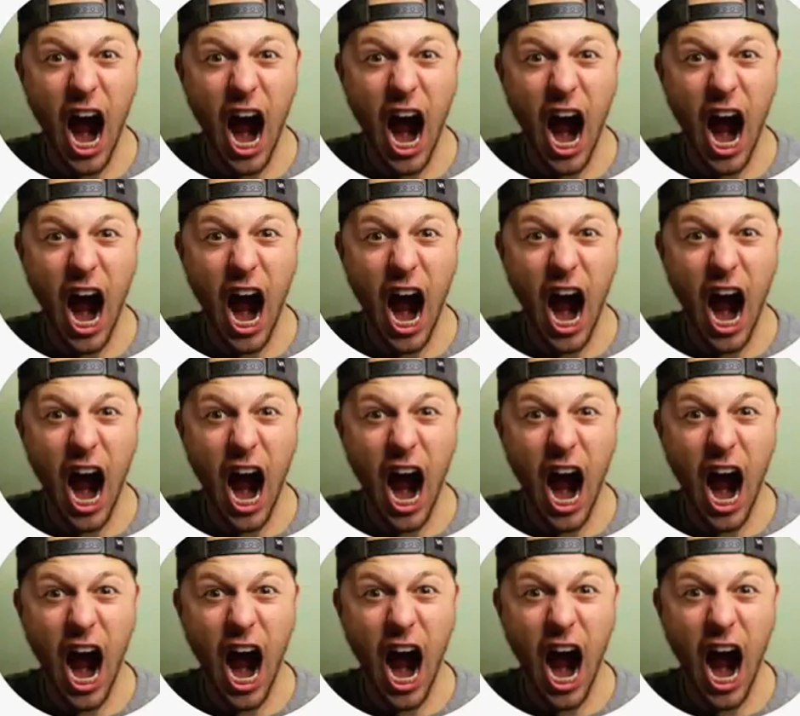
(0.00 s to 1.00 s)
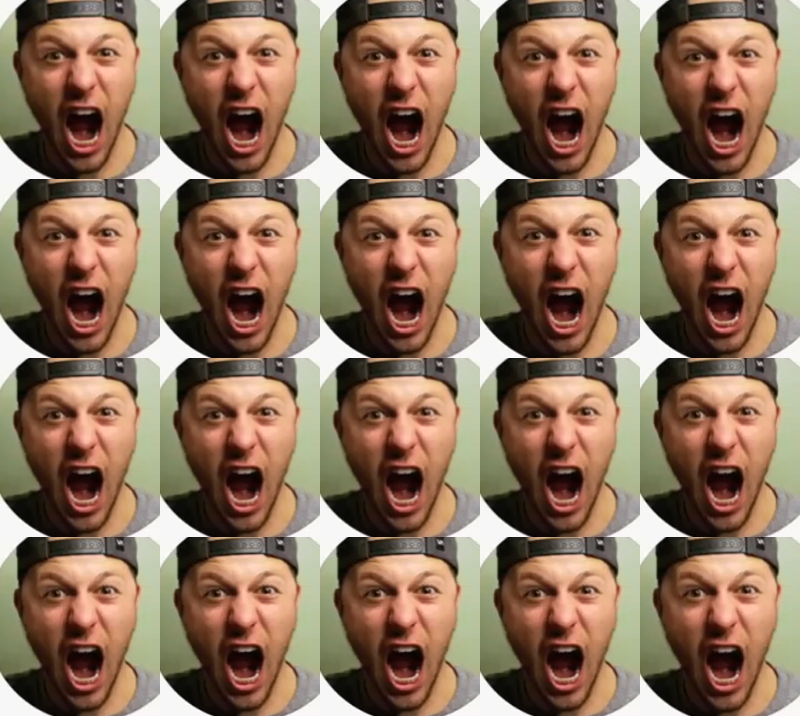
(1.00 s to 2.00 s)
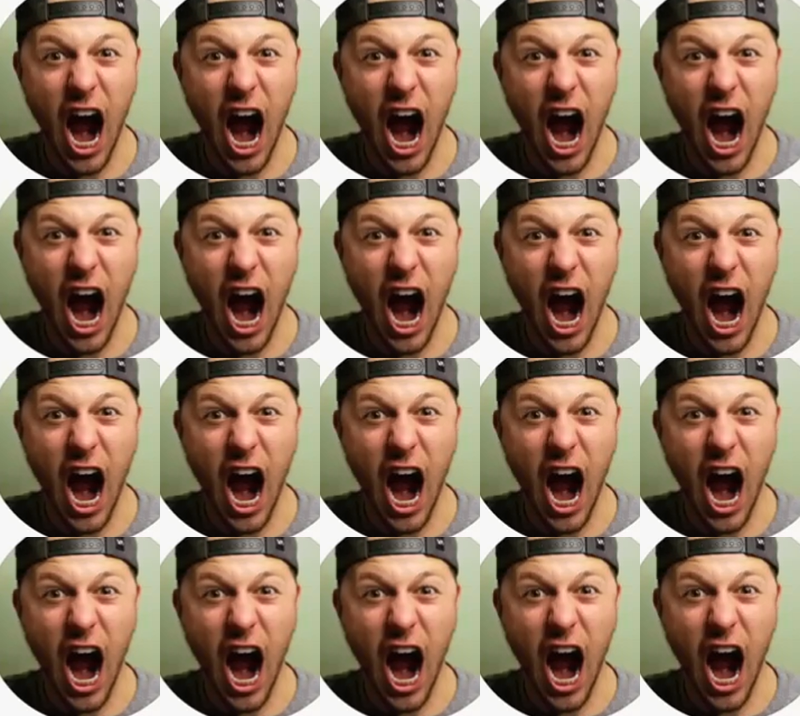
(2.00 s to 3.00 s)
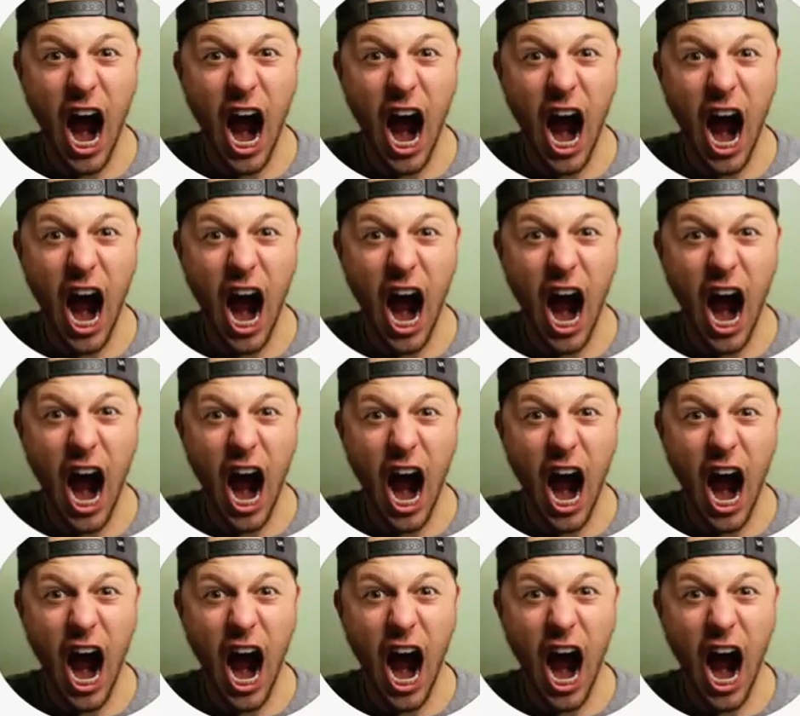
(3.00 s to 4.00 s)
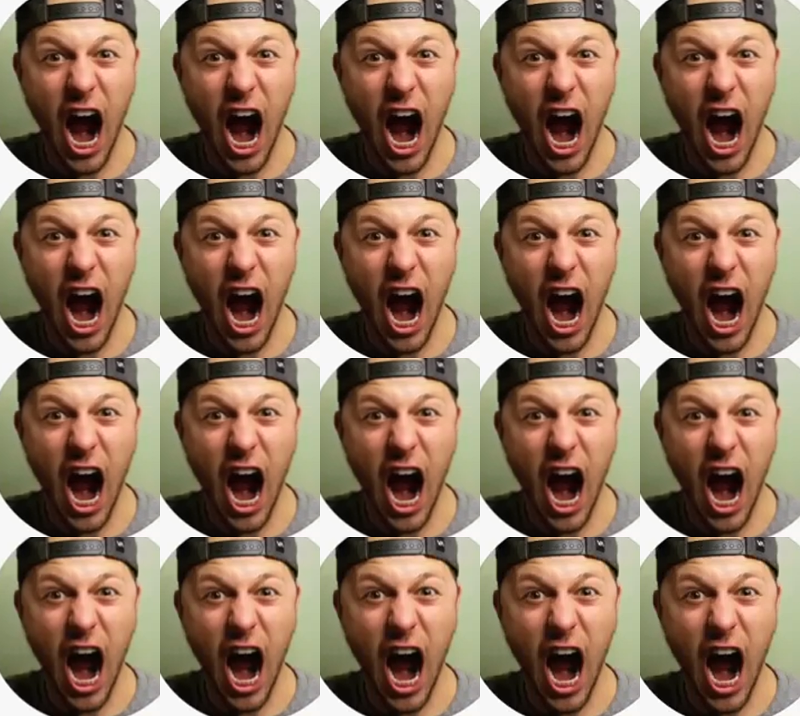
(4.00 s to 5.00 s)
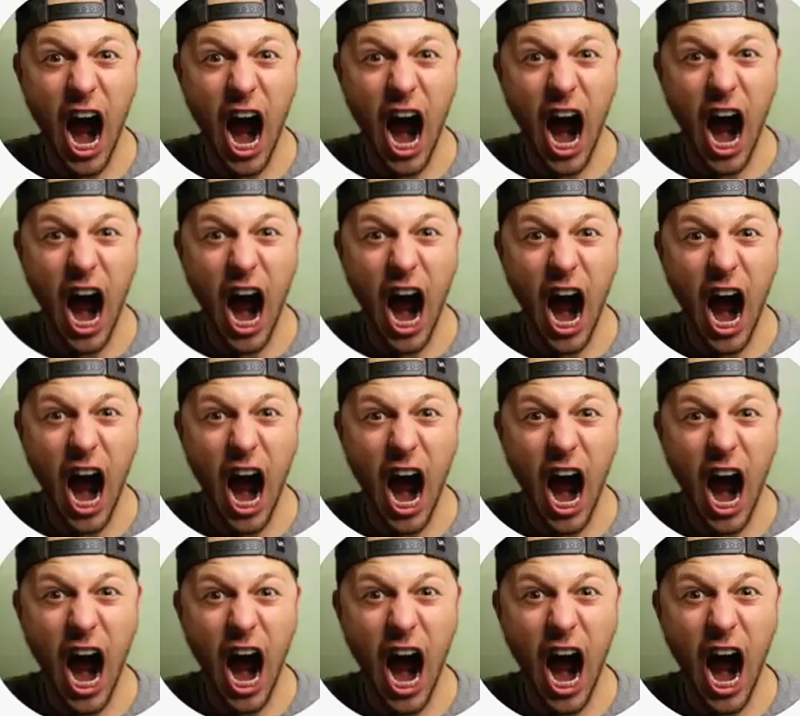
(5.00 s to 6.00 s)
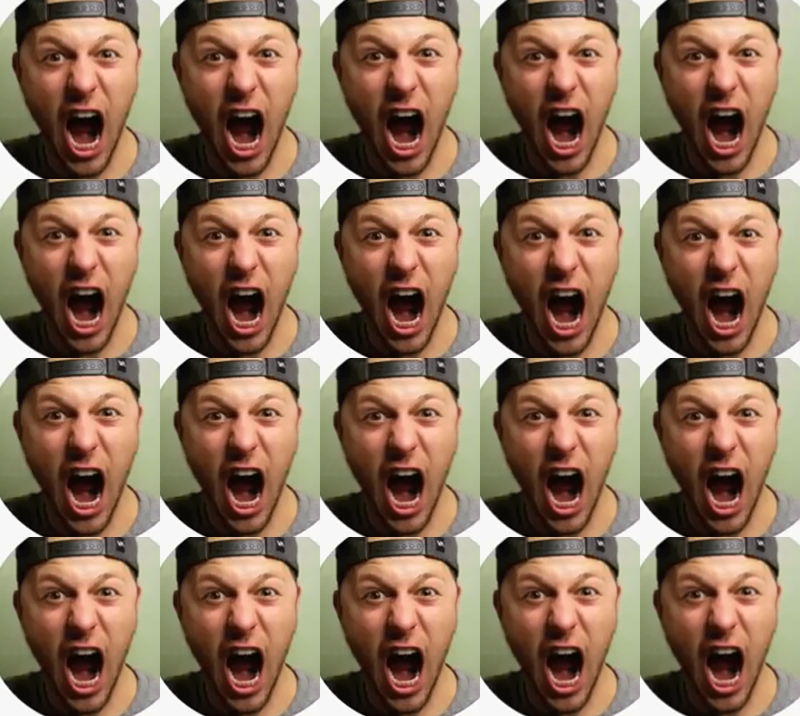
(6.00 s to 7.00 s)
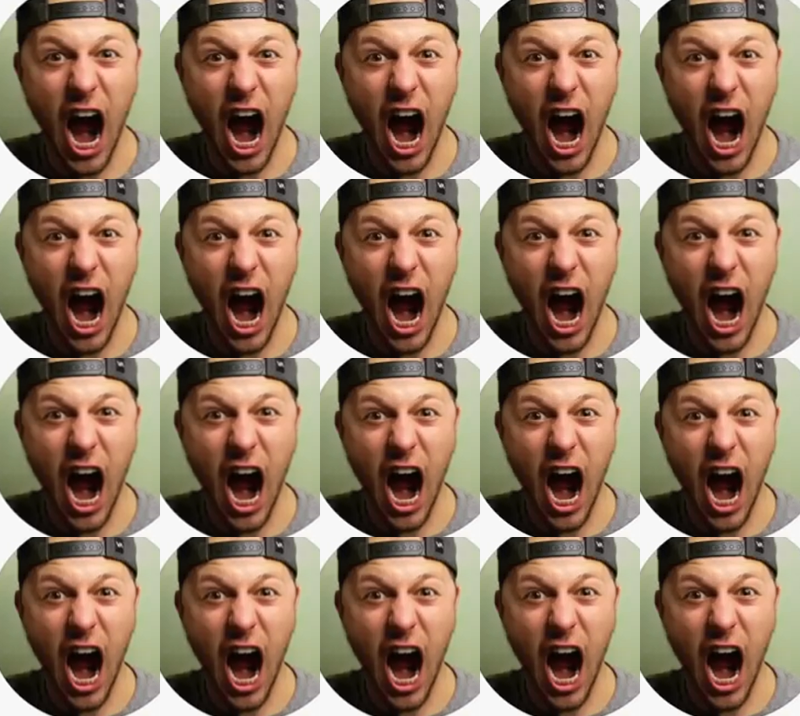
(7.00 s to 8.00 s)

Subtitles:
No words are spoken by the person on screen.